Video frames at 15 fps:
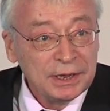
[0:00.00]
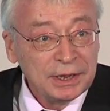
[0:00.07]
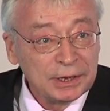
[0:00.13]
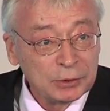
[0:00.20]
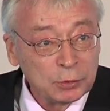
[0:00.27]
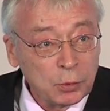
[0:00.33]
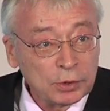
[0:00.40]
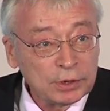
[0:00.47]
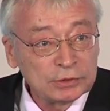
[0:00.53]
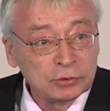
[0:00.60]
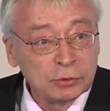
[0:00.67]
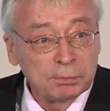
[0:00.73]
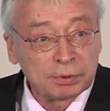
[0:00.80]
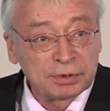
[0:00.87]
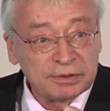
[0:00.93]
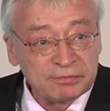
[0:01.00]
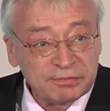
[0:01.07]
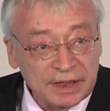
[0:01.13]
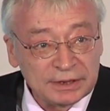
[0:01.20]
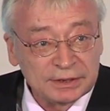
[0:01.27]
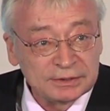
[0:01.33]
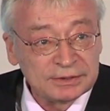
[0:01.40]
in order to
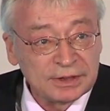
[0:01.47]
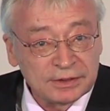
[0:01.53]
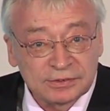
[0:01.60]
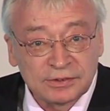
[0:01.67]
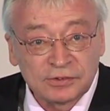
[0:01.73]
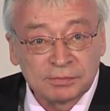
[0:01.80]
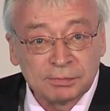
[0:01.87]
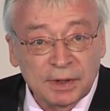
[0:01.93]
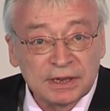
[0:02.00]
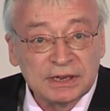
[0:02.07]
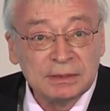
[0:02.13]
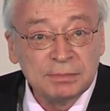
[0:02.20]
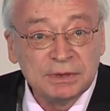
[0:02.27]
prevent that this money